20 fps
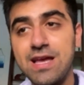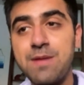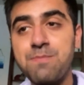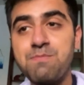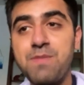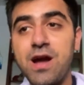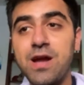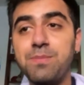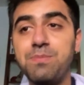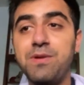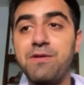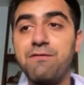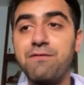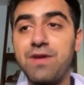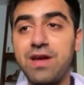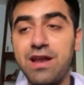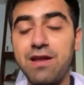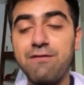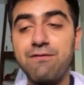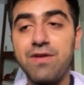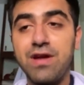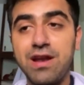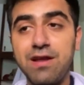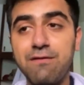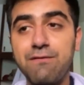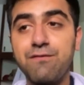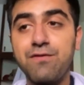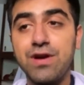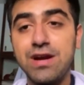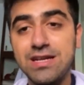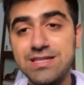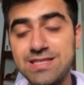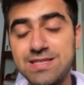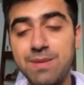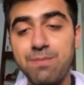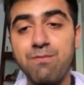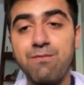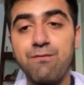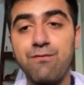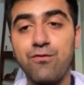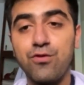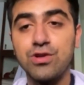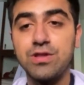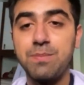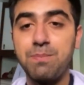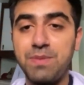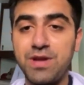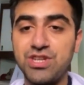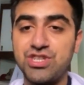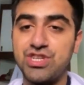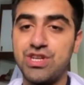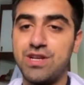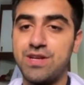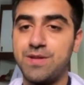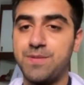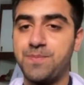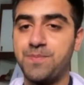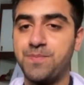and might be very, very worrisome for the patient.